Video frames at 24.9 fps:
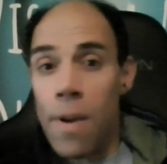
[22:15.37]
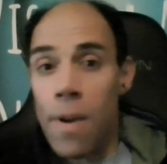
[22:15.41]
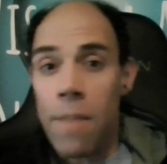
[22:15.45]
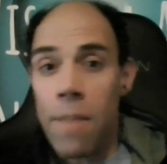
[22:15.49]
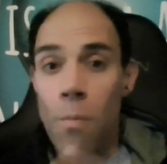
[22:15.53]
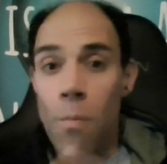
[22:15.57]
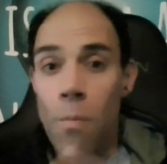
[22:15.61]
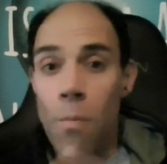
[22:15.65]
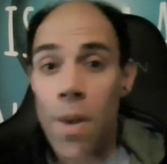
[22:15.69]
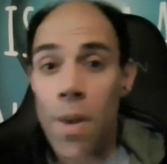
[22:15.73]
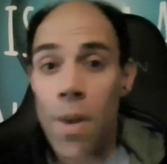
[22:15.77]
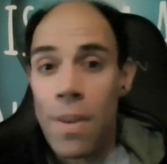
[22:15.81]

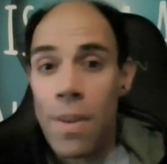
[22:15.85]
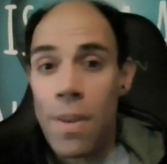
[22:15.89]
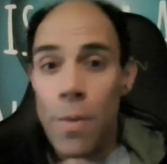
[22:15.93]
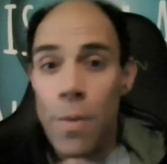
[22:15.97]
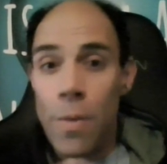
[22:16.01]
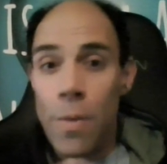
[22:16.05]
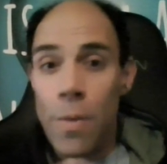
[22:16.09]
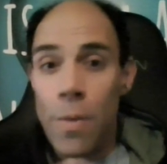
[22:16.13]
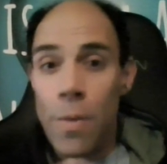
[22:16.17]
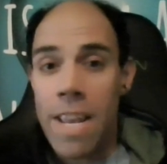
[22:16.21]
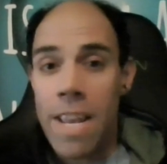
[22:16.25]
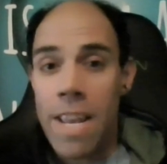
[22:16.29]
and what
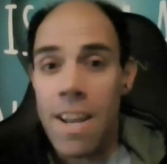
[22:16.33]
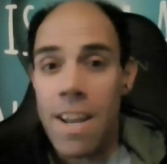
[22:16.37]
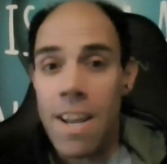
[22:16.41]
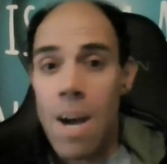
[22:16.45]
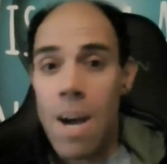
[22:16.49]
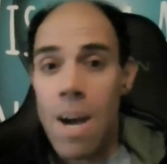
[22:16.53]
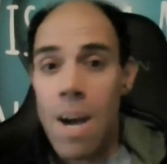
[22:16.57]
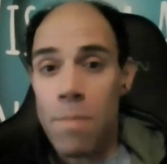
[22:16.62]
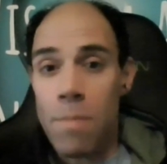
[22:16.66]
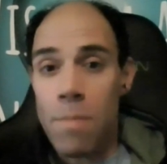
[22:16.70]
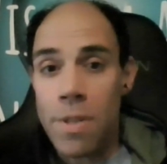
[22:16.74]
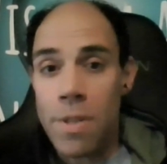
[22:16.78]
you can
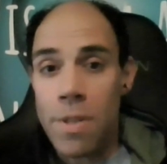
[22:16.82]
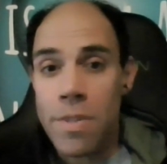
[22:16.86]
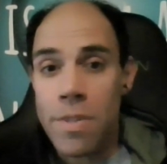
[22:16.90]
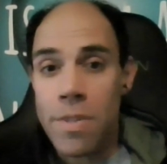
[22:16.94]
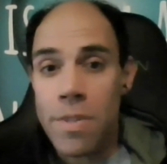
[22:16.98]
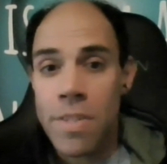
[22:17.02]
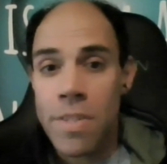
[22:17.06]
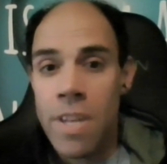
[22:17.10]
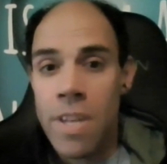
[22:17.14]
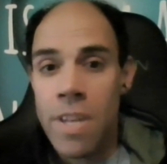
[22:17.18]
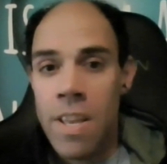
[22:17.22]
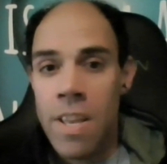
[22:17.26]

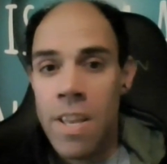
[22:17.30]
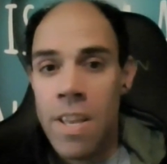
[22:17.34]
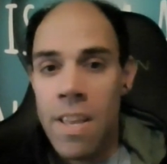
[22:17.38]
accomplish.